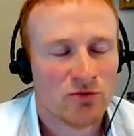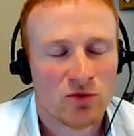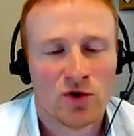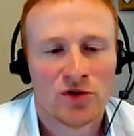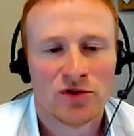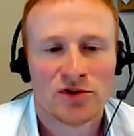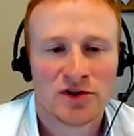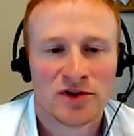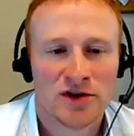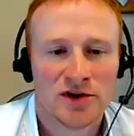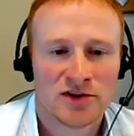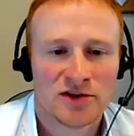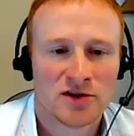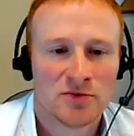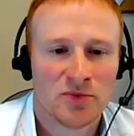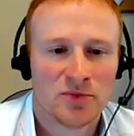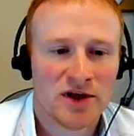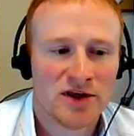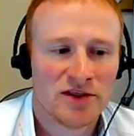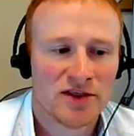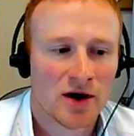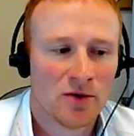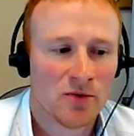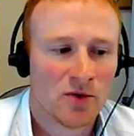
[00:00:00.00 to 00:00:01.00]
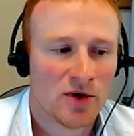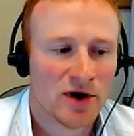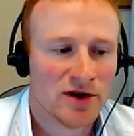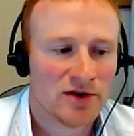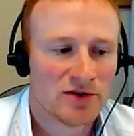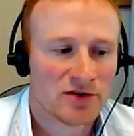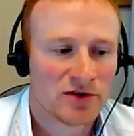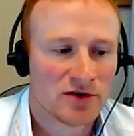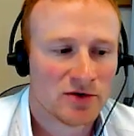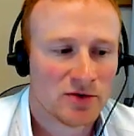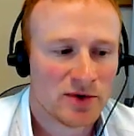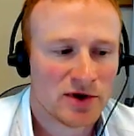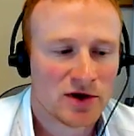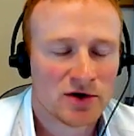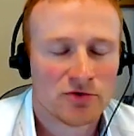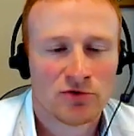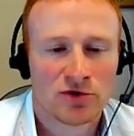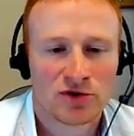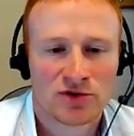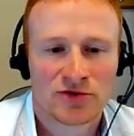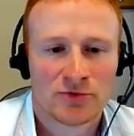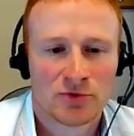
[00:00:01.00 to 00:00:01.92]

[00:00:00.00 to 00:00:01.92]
wanted it to be that way so we can